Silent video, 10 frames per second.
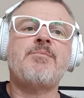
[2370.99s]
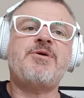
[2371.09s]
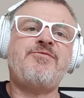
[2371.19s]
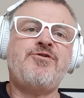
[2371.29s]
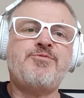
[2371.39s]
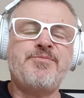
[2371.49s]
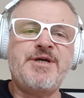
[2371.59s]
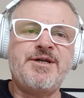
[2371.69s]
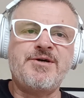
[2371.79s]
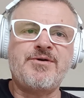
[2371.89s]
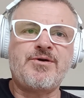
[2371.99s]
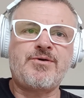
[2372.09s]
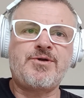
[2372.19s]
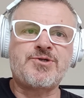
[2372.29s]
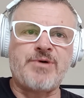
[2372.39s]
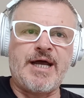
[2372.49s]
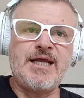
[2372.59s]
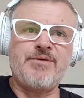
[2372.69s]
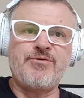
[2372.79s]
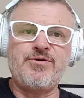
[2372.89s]
But if you put me in a
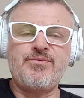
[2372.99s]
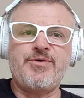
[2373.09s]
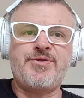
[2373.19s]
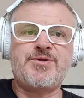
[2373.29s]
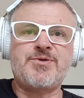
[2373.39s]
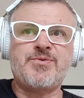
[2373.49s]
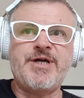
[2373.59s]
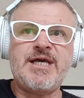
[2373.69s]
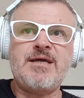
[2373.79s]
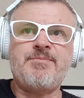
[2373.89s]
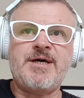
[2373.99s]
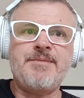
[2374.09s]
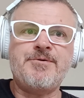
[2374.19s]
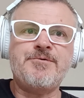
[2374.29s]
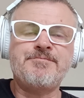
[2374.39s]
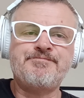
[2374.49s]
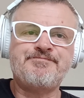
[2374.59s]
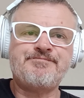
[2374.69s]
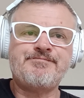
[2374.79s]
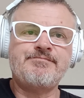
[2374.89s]
training room with 20 people,
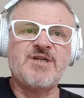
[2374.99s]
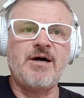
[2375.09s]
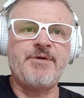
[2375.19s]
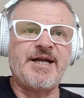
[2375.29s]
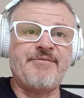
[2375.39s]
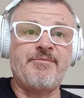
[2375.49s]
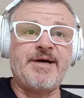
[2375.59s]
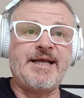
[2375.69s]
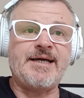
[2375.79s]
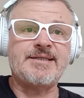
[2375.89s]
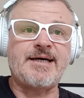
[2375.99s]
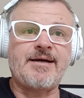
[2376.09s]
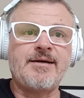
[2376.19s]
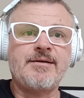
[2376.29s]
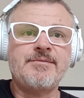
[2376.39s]
I might have a panic attack.